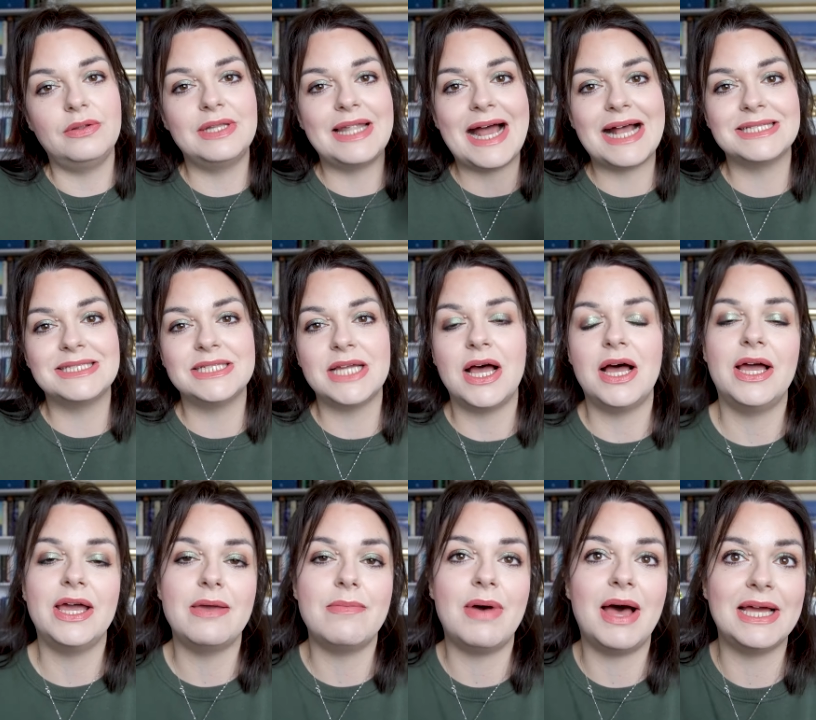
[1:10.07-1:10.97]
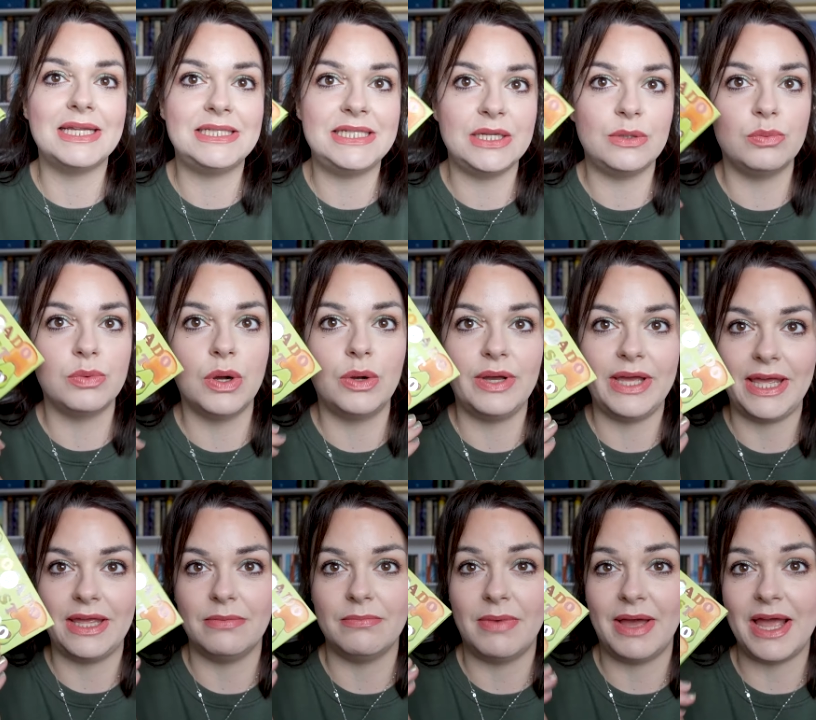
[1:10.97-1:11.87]
Last time I did roll
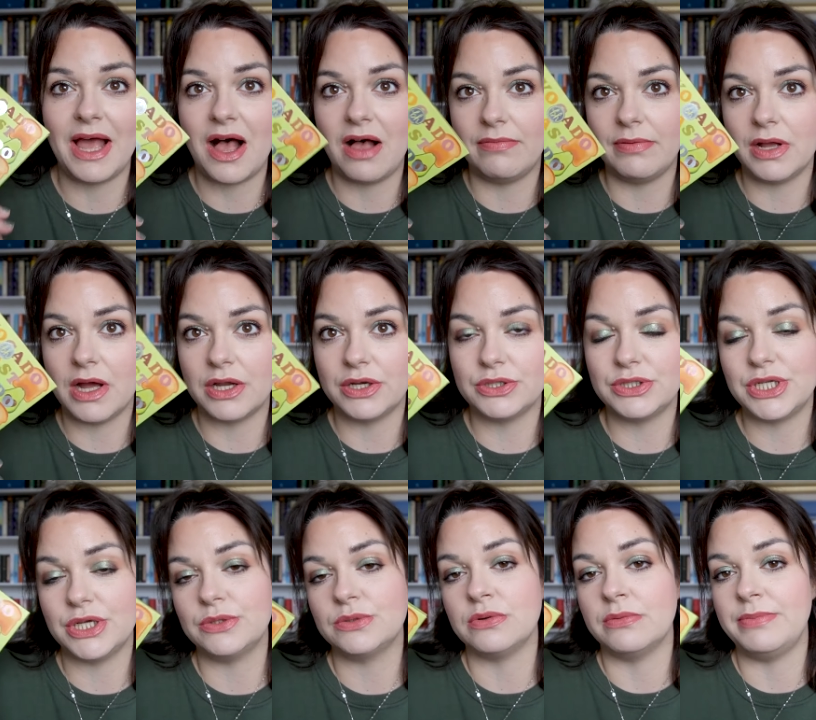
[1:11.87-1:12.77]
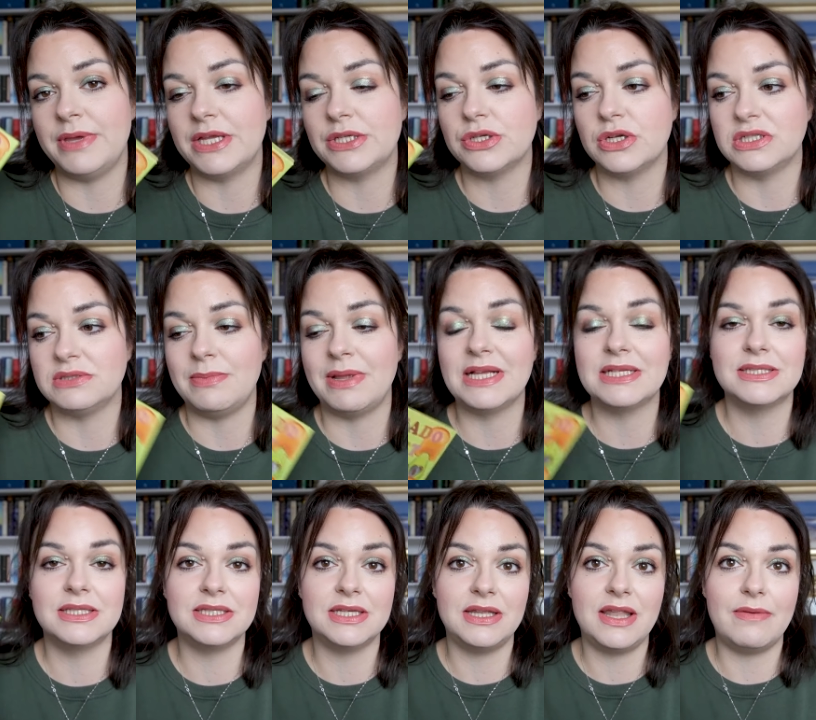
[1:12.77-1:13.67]
in my avocado toast from BH
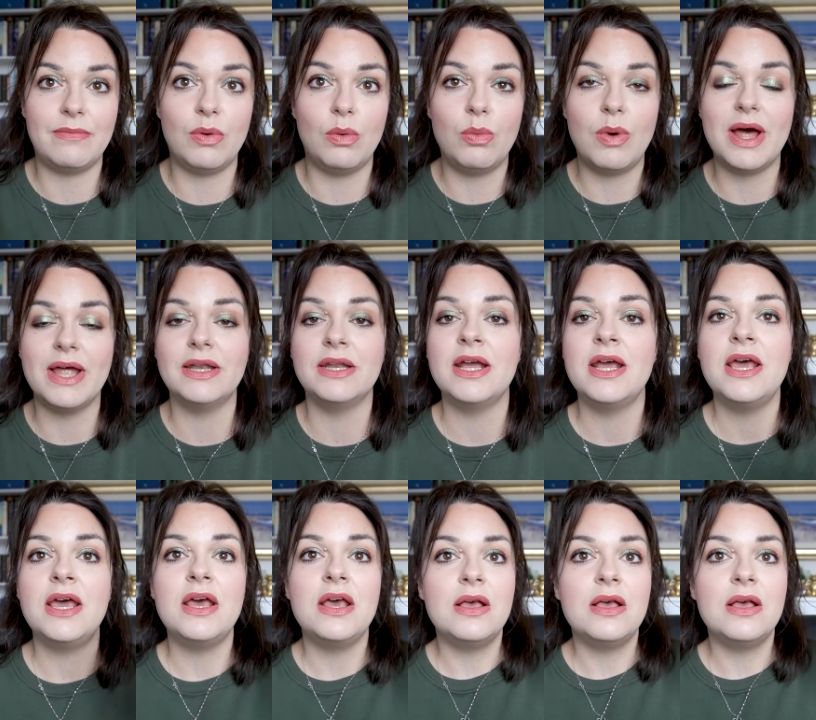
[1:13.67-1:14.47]
Cosmetics as a level 1